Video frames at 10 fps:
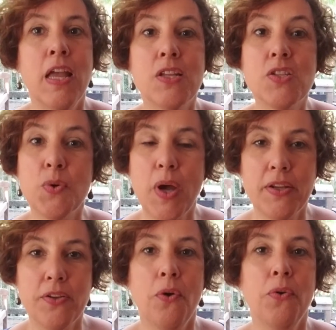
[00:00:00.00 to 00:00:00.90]
so I
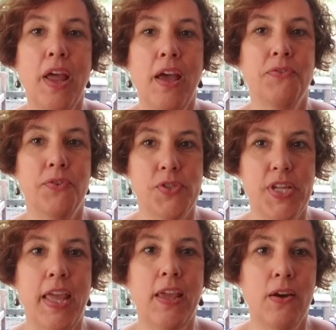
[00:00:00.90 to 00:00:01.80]
don't have to
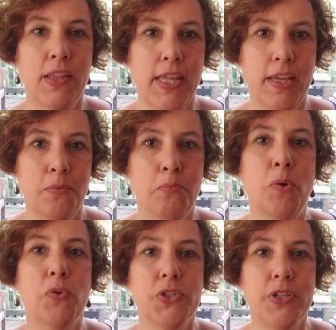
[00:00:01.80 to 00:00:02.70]
take on their
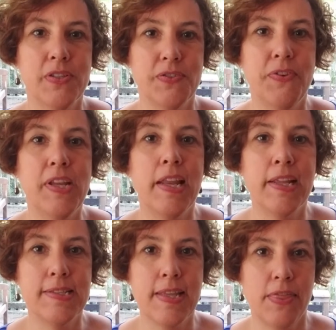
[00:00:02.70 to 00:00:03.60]
emotions,
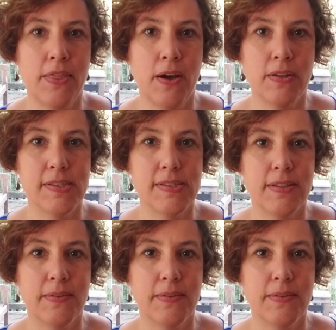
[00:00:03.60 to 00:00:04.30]
feelings, and thoughts.